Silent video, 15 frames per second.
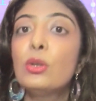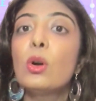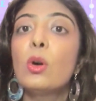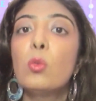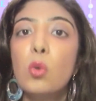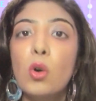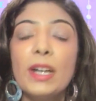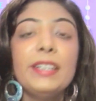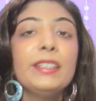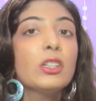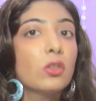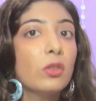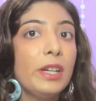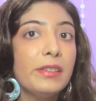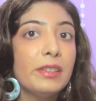to avoid
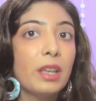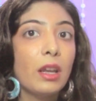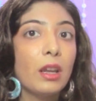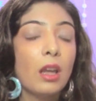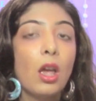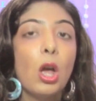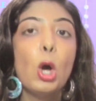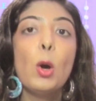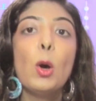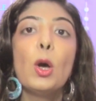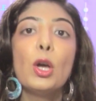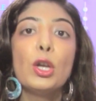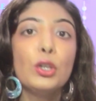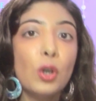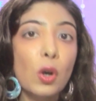creasing,
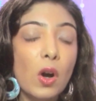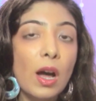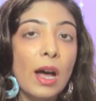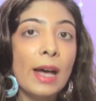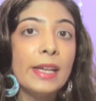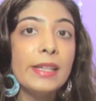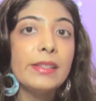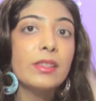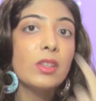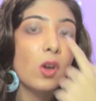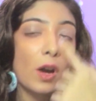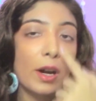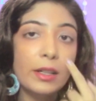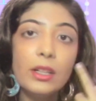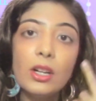your eyes,
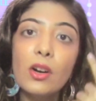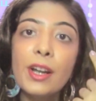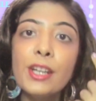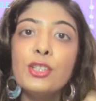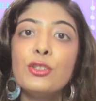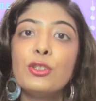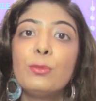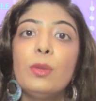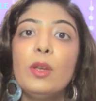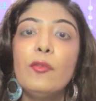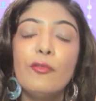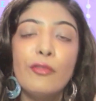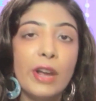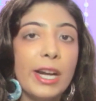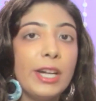your under eyes should be
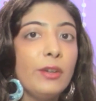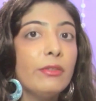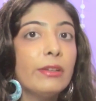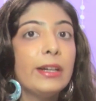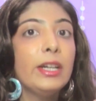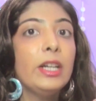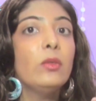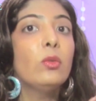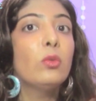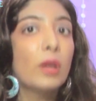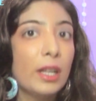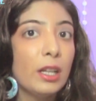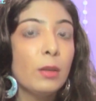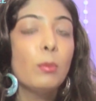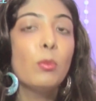very
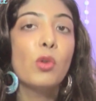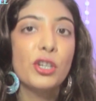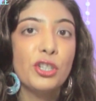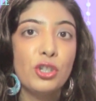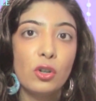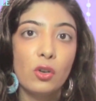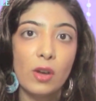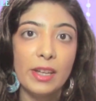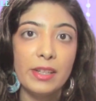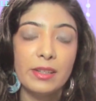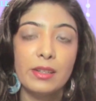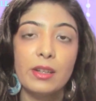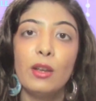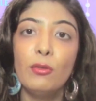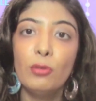well
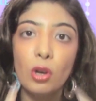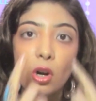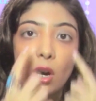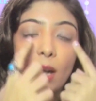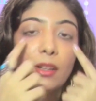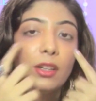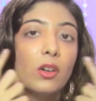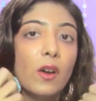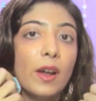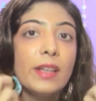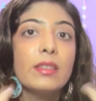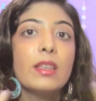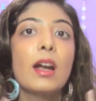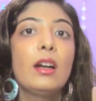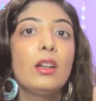moisturized. If your under
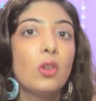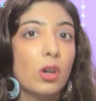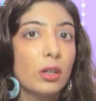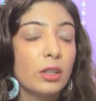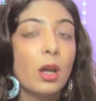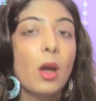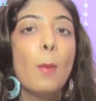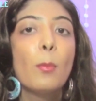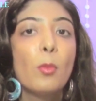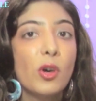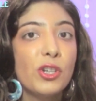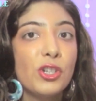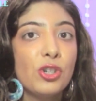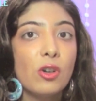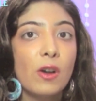eyes are not
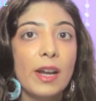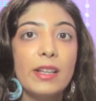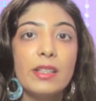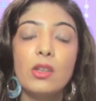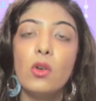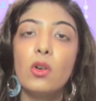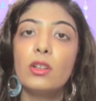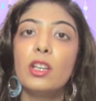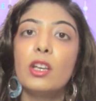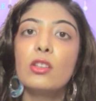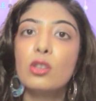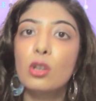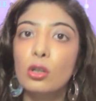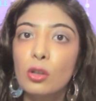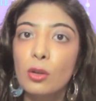moisturized or they are
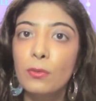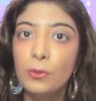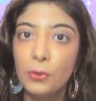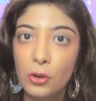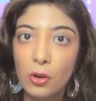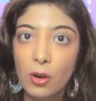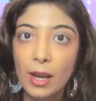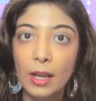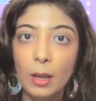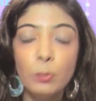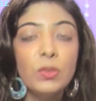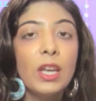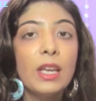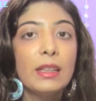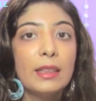sort of dry,
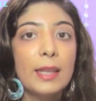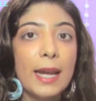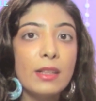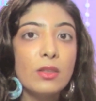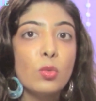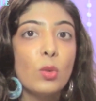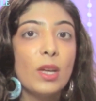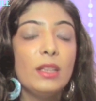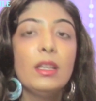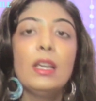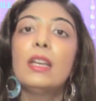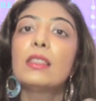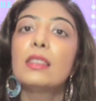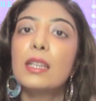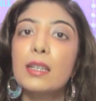that's when
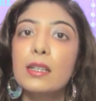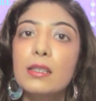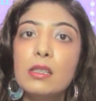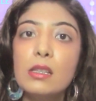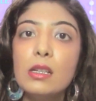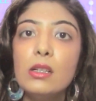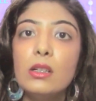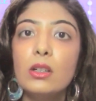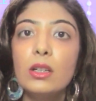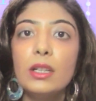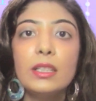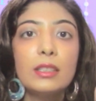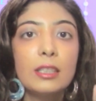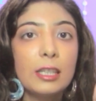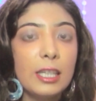the concealer,
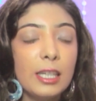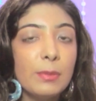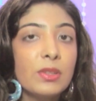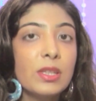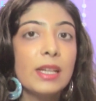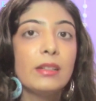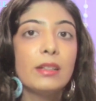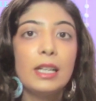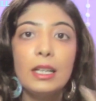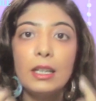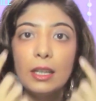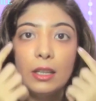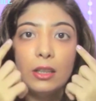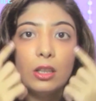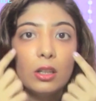it keeps
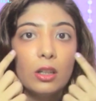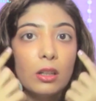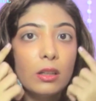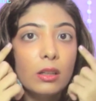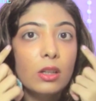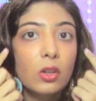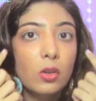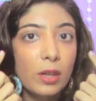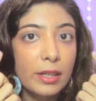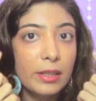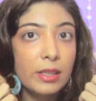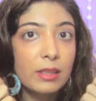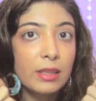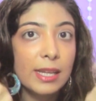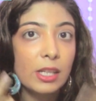settling in the
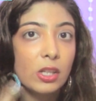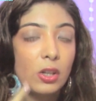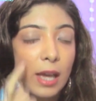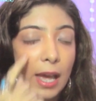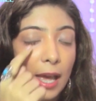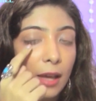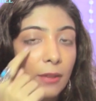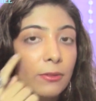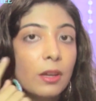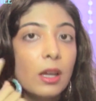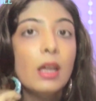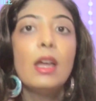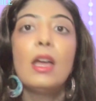creases that you have,